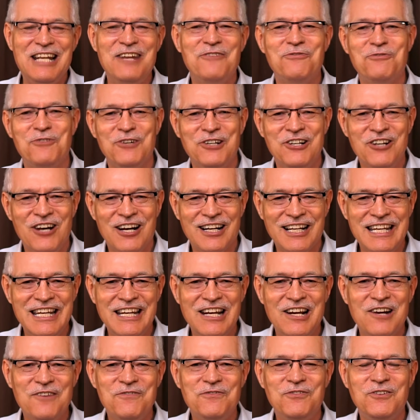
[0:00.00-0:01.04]
And if we're not
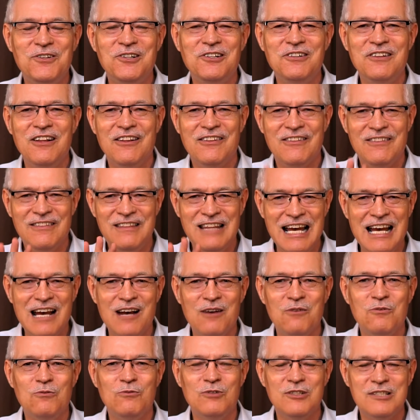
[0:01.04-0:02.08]
careful,
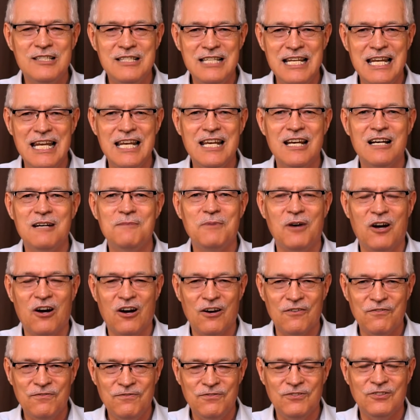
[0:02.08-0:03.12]
that will take up
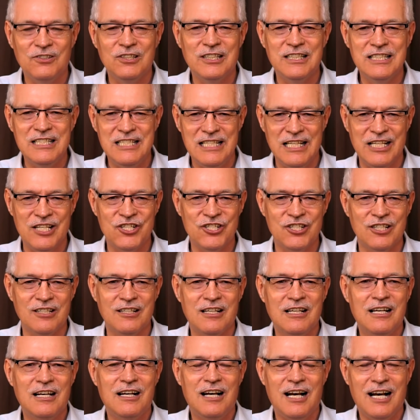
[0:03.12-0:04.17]
our full
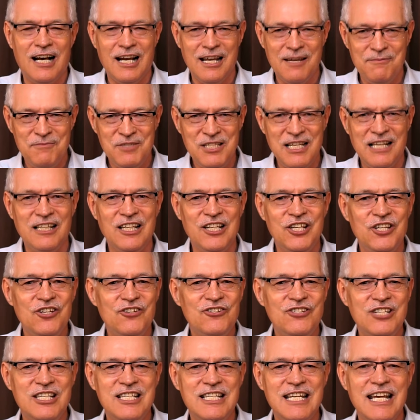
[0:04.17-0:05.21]
attention. I am telling
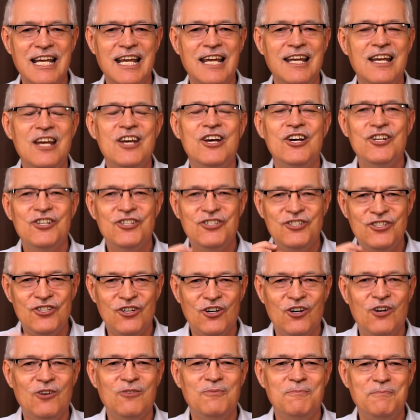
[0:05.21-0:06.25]
you today,
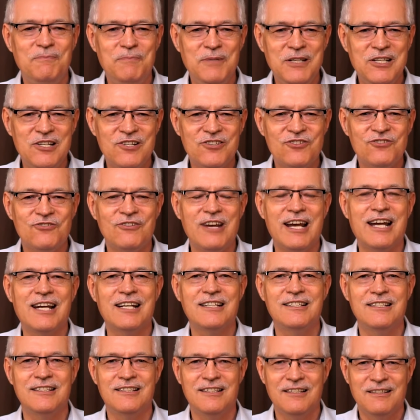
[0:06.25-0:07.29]
don't be
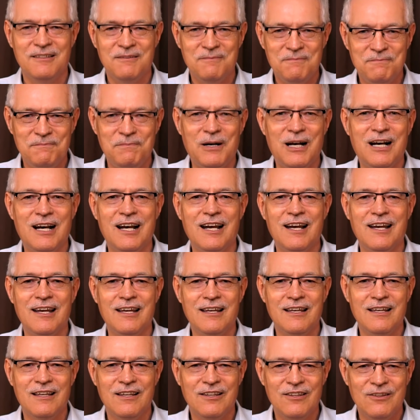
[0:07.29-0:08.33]
distracted
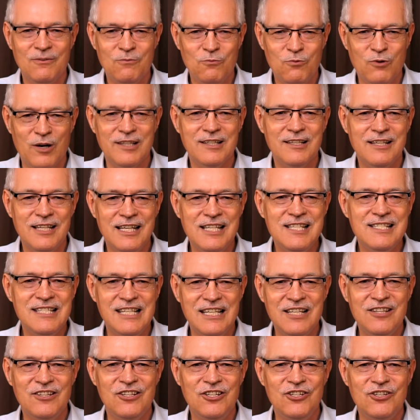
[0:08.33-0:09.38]
by what
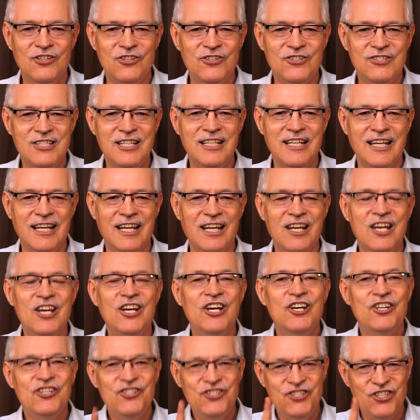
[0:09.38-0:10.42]
is in the news today.
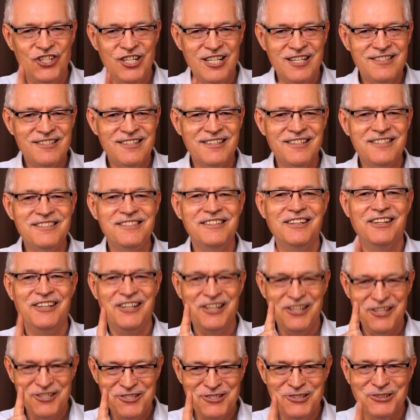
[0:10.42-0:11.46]
Jesus
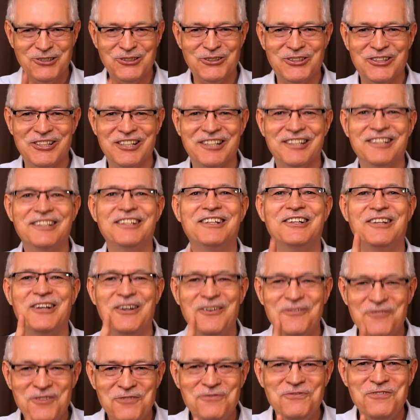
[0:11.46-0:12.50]
is Lord
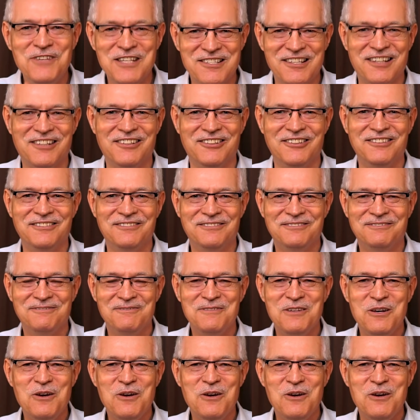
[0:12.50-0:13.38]
of the physical.